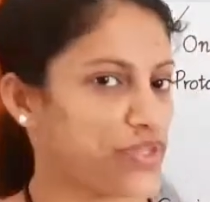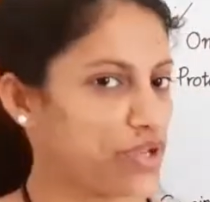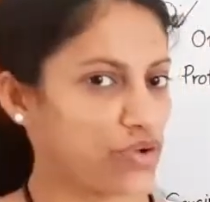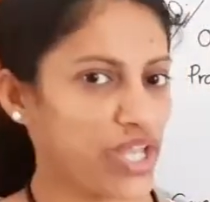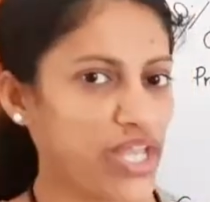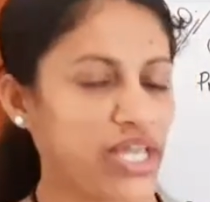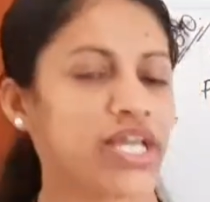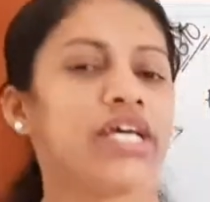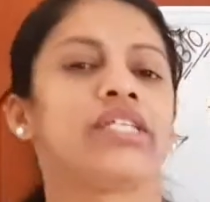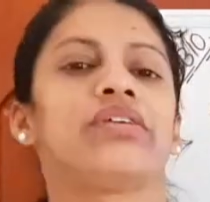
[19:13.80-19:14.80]

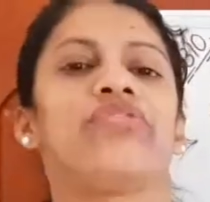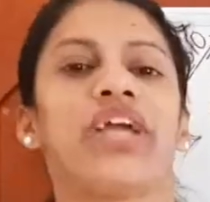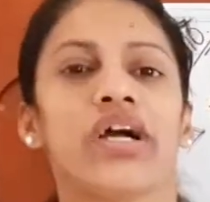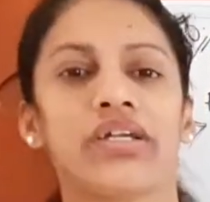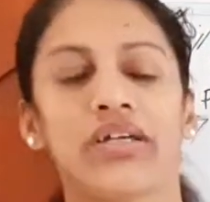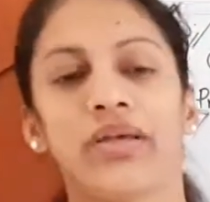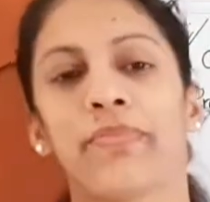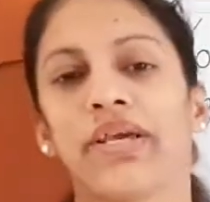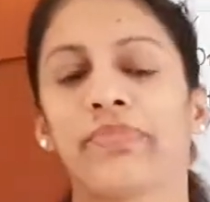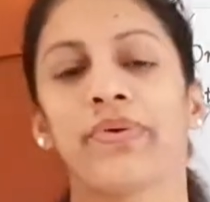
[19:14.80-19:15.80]
Okay, the
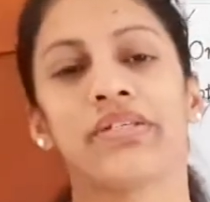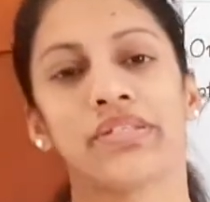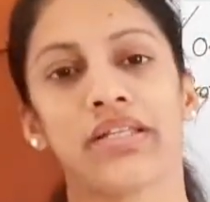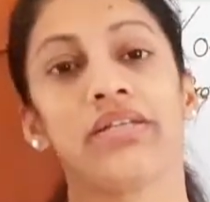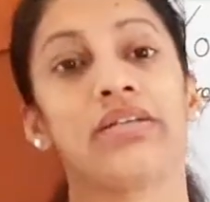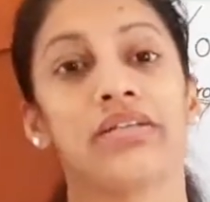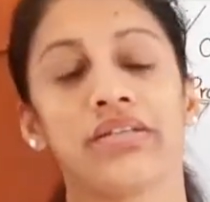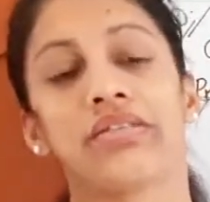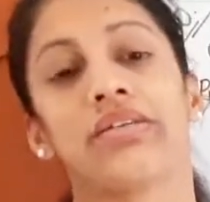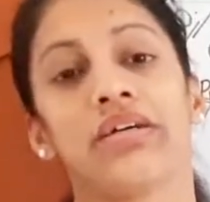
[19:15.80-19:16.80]
person
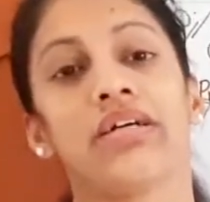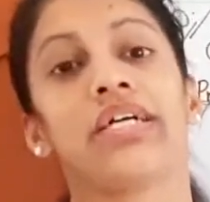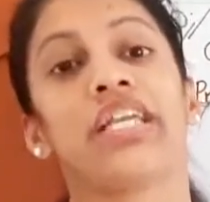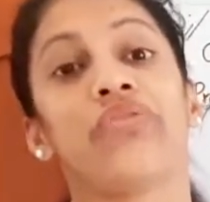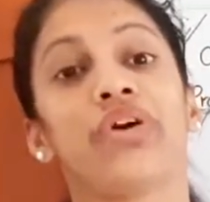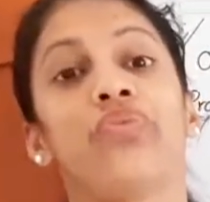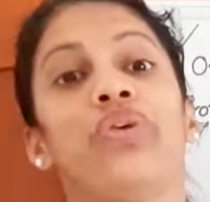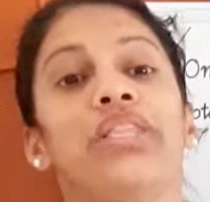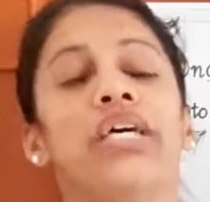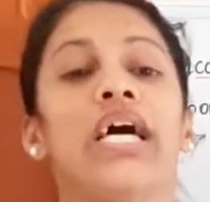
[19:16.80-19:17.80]
is given
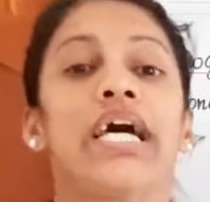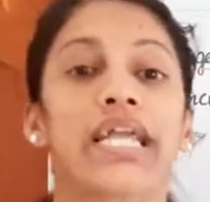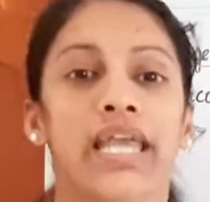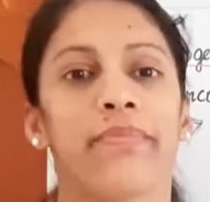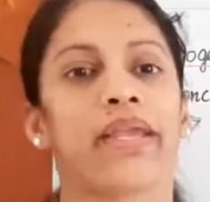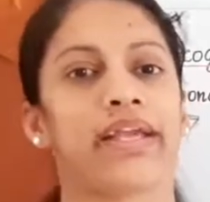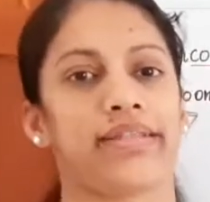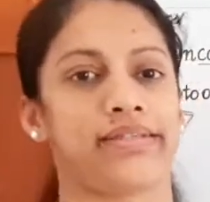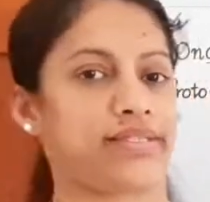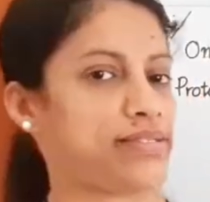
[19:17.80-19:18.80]
with the
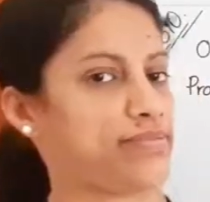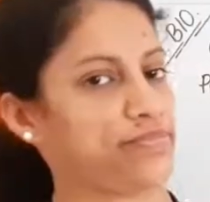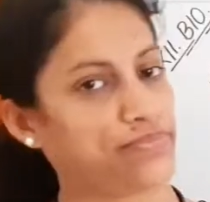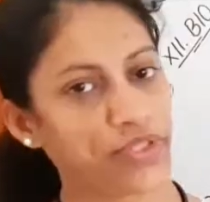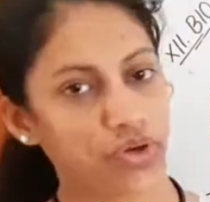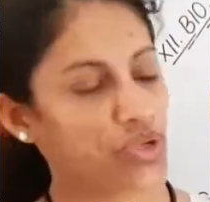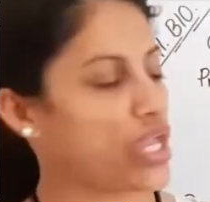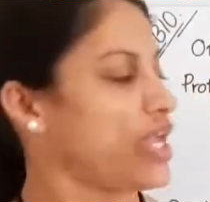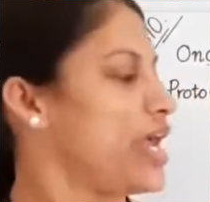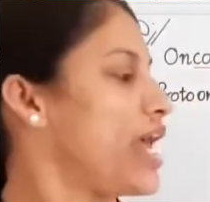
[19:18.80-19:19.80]
chemicals.
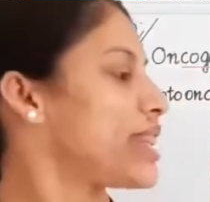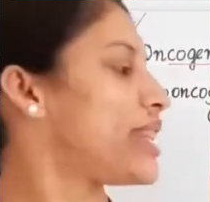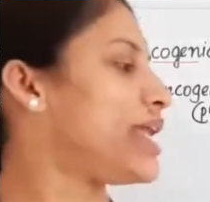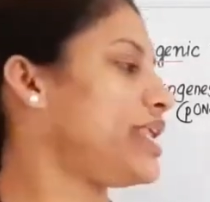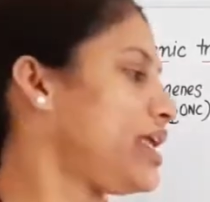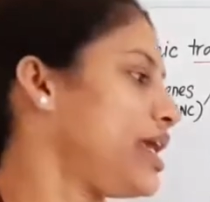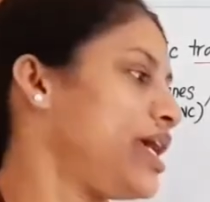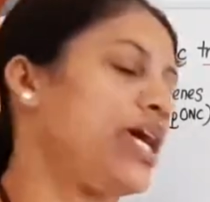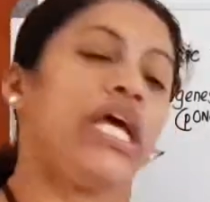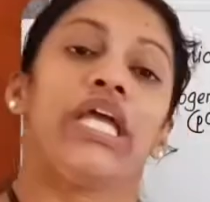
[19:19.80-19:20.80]
Okay, then
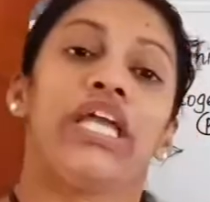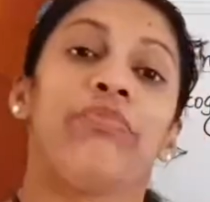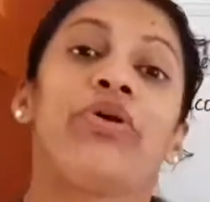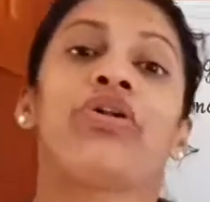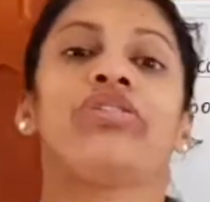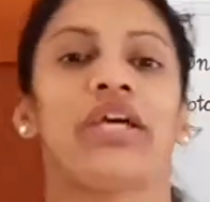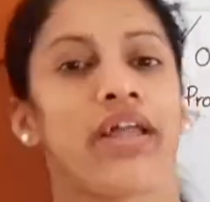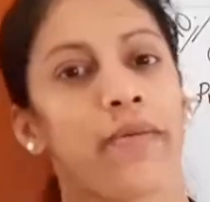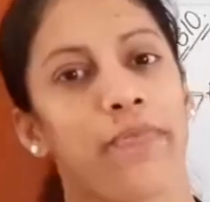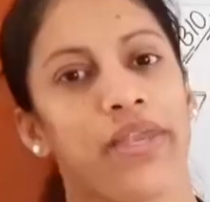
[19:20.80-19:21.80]

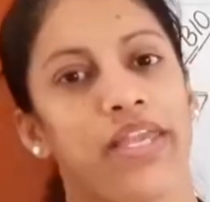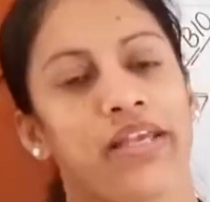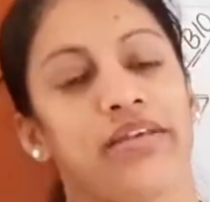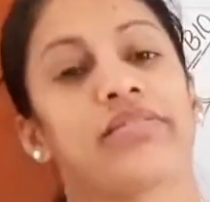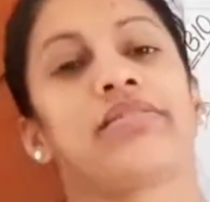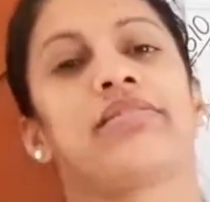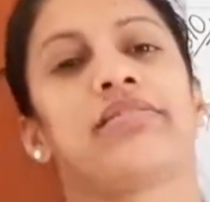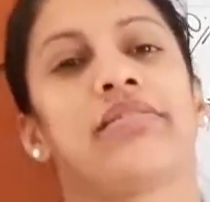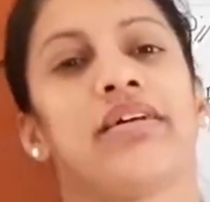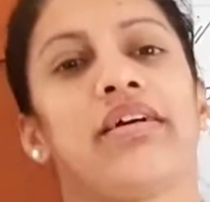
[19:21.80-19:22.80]
immunotherapy
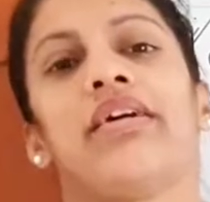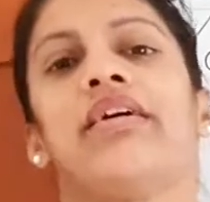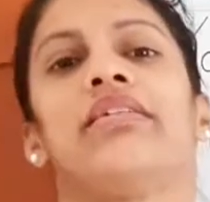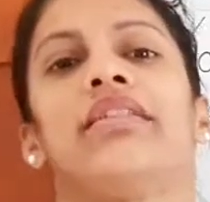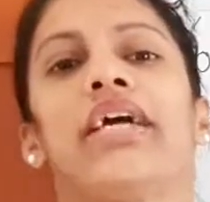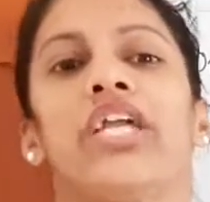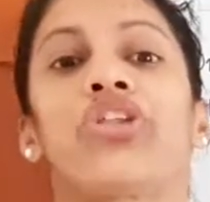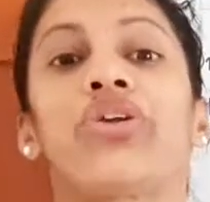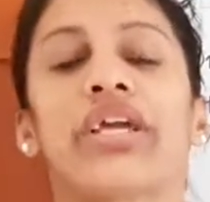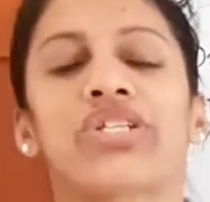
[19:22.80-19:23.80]
is the
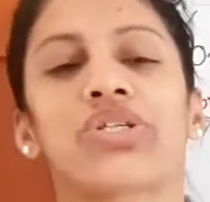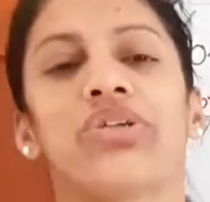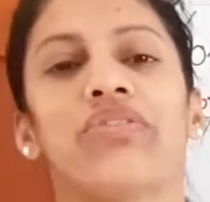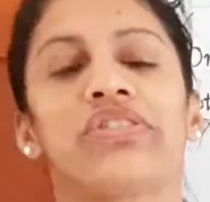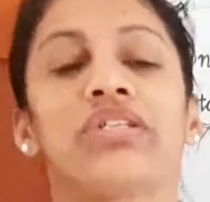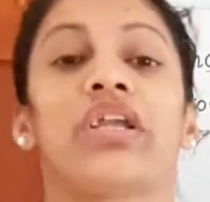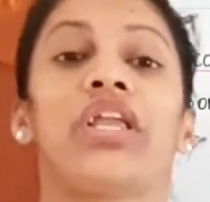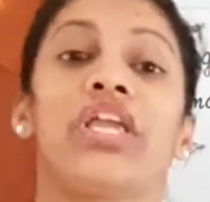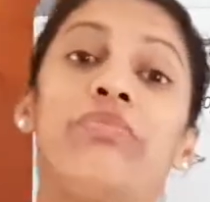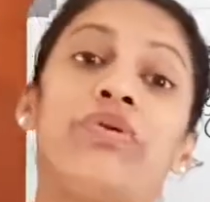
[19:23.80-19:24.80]
introduction of
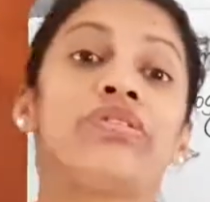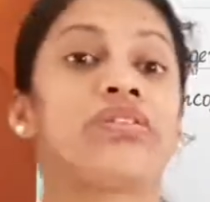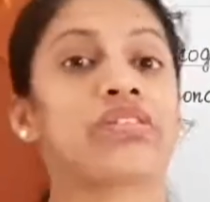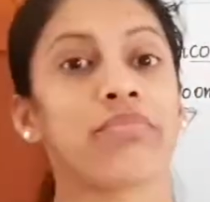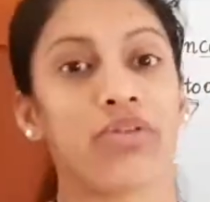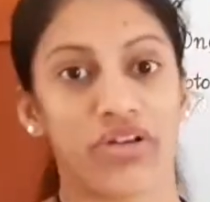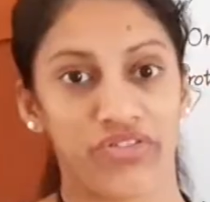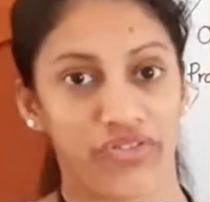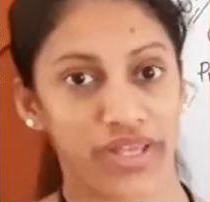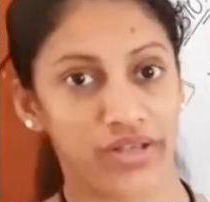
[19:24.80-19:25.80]
certain immune system
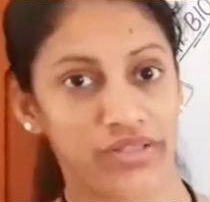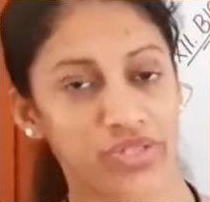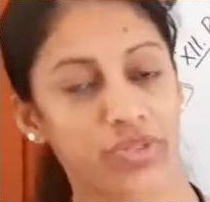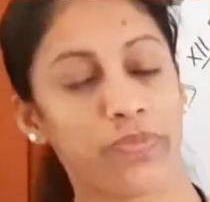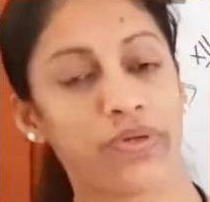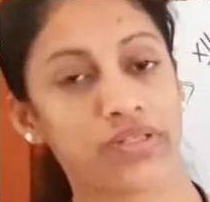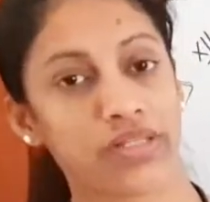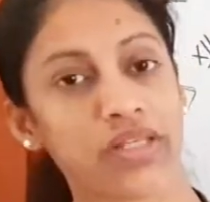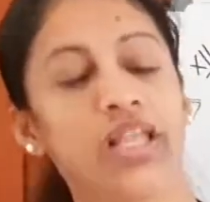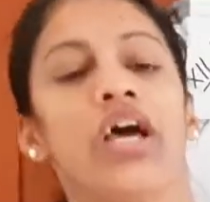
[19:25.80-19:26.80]
modifiers to the
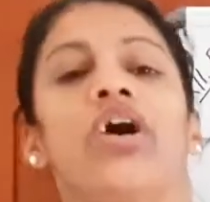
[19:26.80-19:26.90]
person.